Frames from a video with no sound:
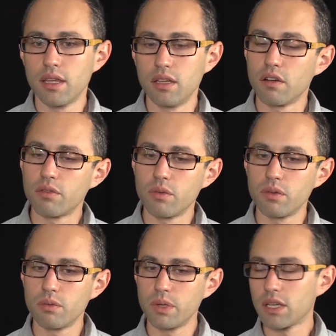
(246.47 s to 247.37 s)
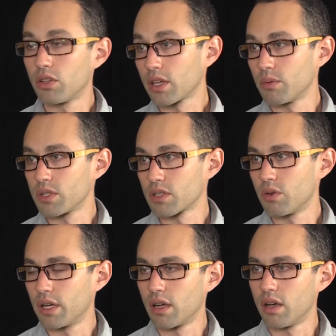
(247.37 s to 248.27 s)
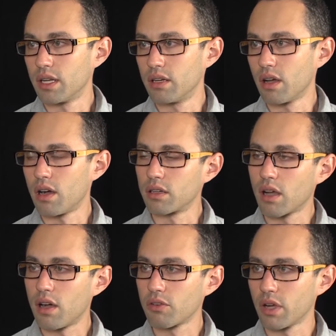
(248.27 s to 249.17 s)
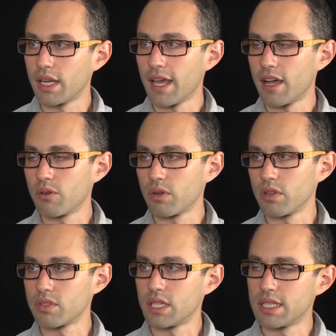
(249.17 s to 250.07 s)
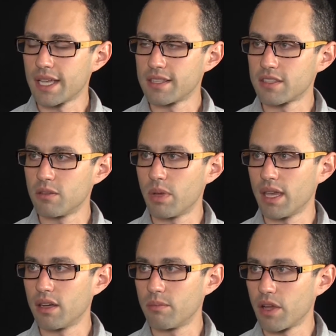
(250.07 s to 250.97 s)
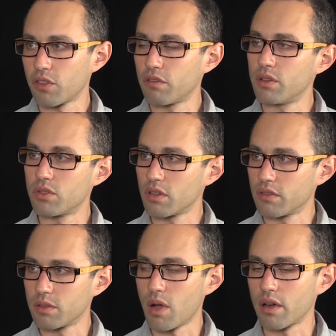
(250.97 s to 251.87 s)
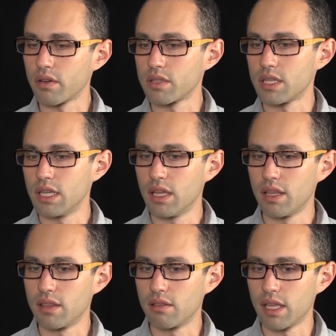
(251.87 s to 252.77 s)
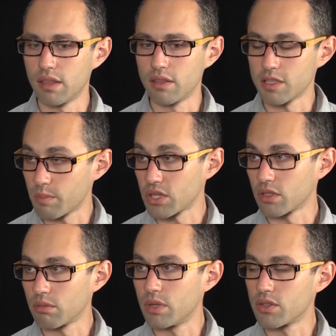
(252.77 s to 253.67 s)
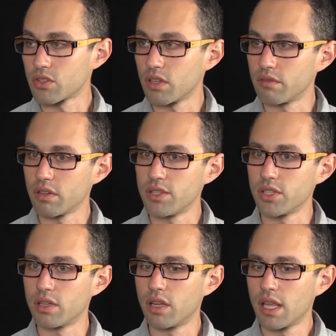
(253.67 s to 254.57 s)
If we can look at what's going on in Hong Kong right now, where there's an intense debate about the future of democracy in the special administrative region,